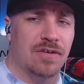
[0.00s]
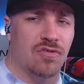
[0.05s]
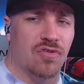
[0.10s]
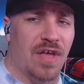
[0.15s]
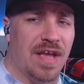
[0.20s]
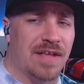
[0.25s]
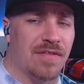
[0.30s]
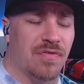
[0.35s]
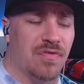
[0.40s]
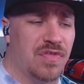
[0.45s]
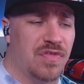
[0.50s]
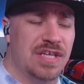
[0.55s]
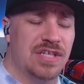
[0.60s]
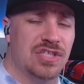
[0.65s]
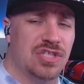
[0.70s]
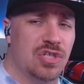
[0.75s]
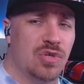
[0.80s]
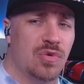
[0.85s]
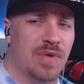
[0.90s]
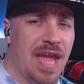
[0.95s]
like
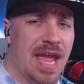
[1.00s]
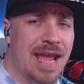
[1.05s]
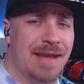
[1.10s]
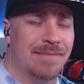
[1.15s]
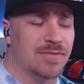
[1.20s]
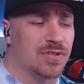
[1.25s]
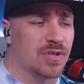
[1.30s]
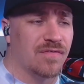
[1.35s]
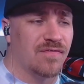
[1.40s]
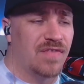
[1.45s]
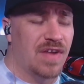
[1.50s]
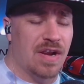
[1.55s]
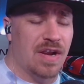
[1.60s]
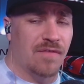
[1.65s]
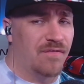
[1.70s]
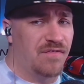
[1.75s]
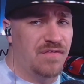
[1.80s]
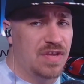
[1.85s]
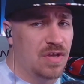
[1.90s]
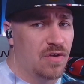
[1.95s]
these two games are very
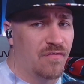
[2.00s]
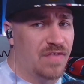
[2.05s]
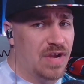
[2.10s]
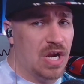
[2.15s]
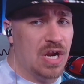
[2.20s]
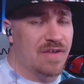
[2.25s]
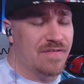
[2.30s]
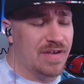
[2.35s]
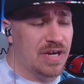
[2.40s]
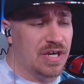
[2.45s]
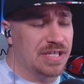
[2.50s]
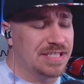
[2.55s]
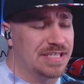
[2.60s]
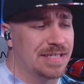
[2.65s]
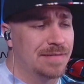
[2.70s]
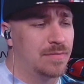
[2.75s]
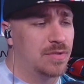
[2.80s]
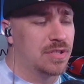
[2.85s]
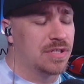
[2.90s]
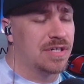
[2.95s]
feel very very
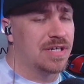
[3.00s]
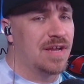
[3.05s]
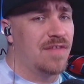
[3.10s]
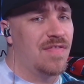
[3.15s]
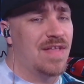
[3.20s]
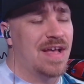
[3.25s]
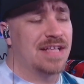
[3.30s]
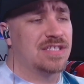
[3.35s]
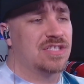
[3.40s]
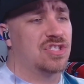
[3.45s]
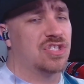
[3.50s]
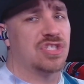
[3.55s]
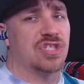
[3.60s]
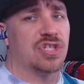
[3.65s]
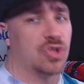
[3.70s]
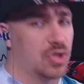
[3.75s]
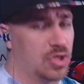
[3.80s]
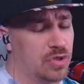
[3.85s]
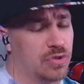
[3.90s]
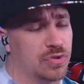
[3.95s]
similar and that's just a
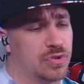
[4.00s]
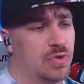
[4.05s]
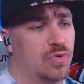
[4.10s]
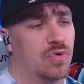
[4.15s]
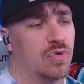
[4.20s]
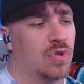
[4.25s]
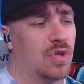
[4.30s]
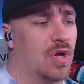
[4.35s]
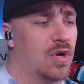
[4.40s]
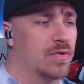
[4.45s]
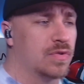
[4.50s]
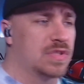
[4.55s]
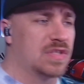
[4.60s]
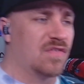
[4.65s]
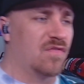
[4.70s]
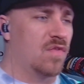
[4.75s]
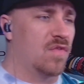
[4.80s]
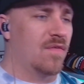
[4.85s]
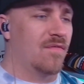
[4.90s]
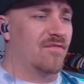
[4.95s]
little too
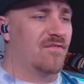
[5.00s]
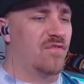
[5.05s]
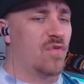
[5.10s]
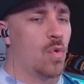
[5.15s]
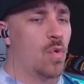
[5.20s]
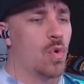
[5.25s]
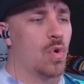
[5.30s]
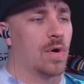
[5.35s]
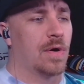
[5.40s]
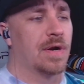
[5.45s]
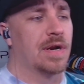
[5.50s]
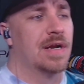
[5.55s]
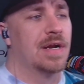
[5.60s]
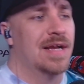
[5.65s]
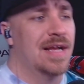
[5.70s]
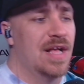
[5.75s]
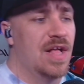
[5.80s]
close for